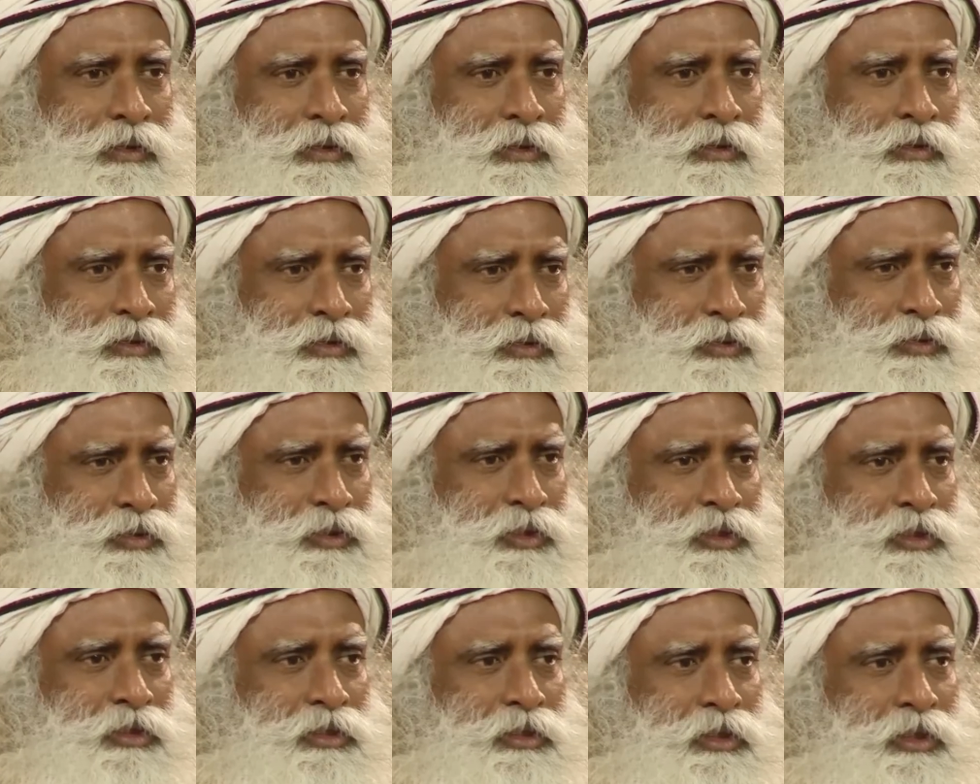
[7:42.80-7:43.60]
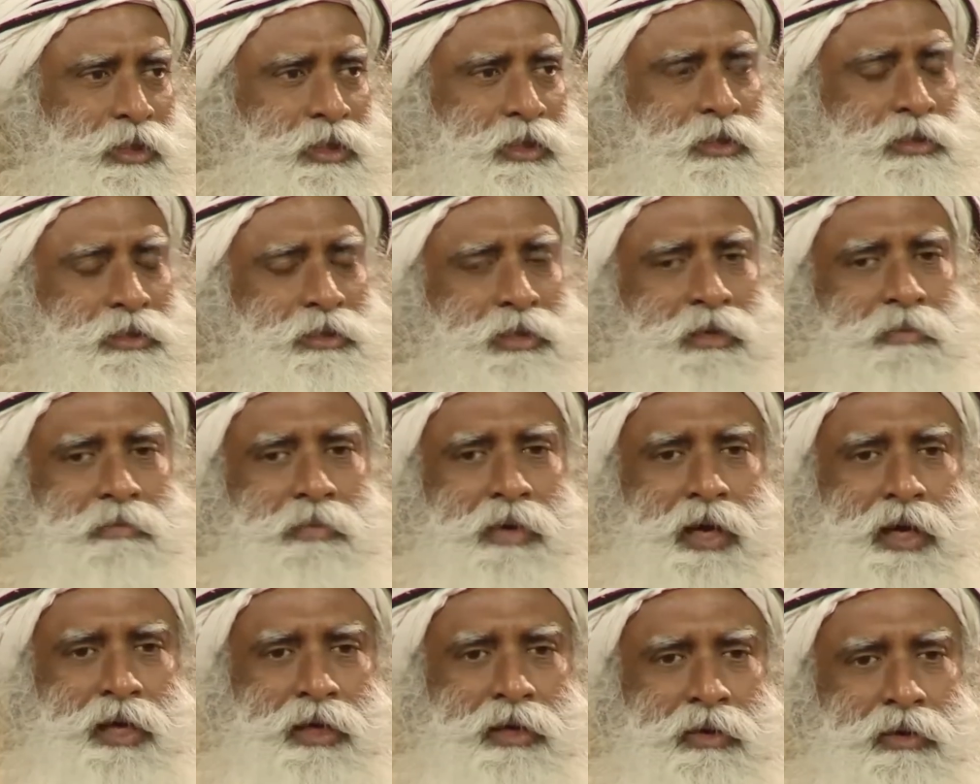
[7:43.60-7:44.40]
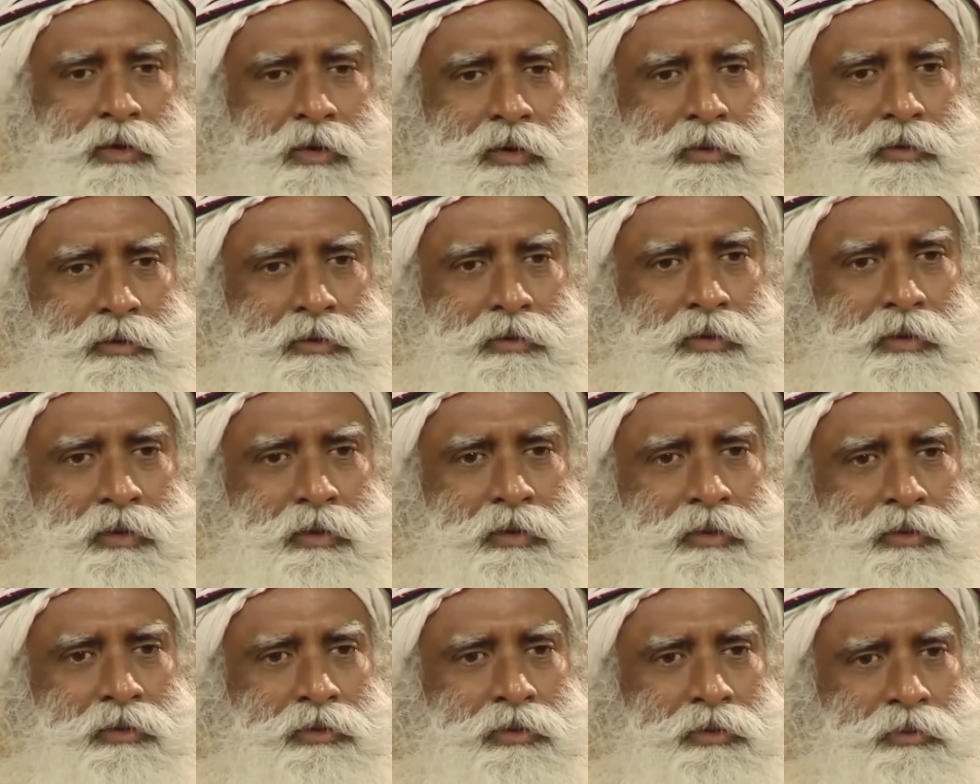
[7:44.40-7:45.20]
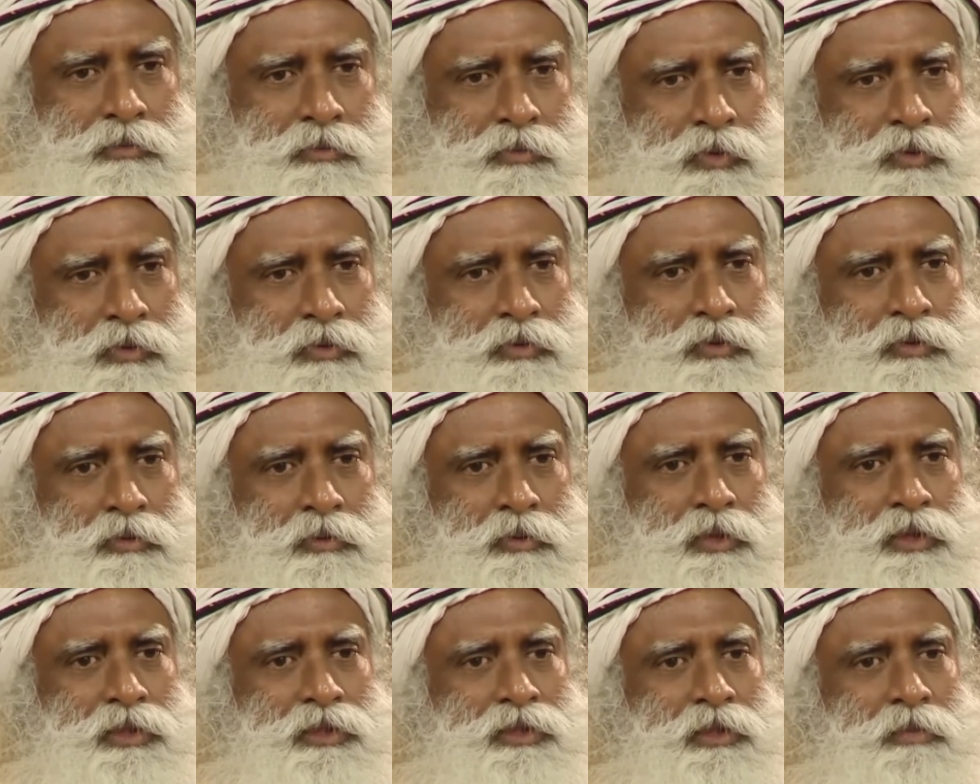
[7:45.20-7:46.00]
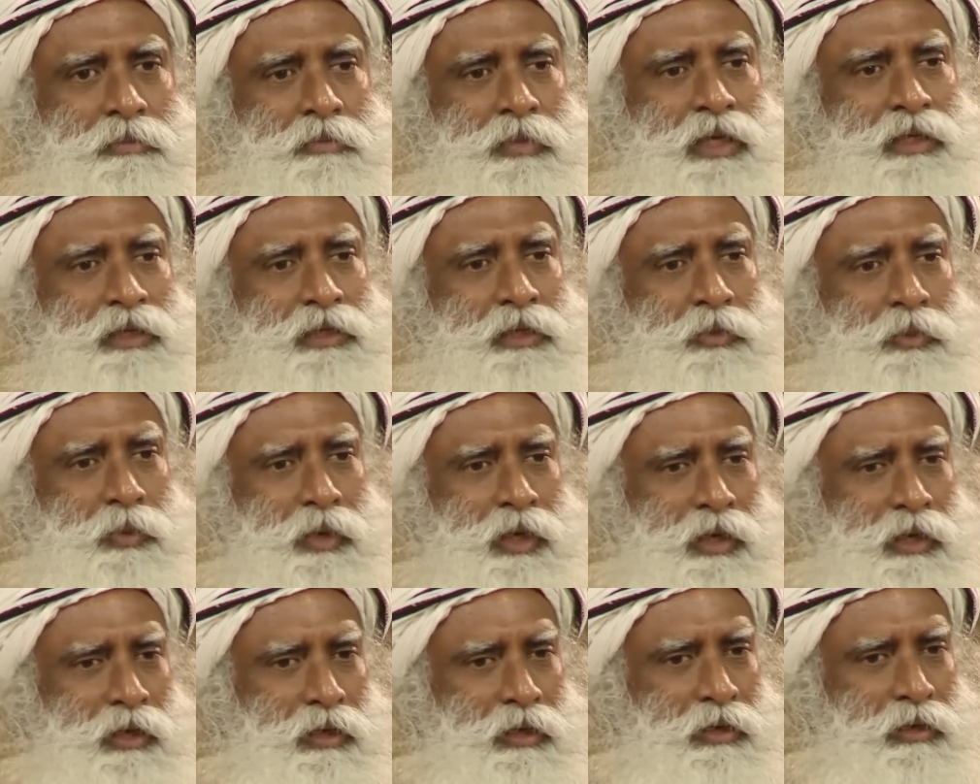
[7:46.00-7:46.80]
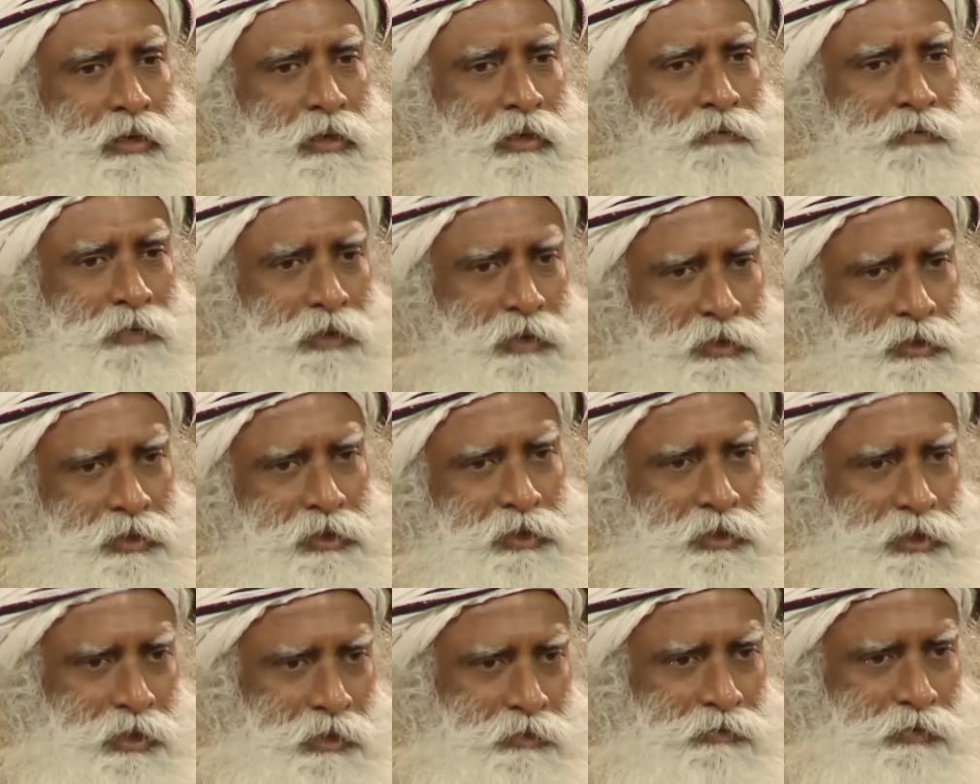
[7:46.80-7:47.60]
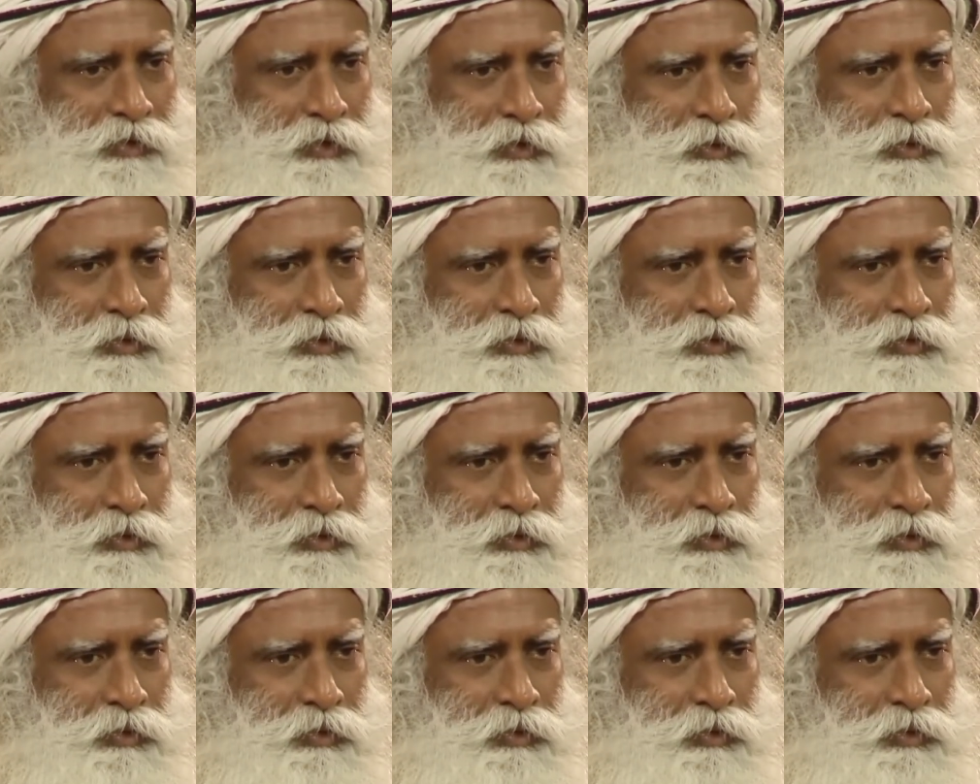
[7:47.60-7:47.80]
You just need some icon to move towards a better way of existing for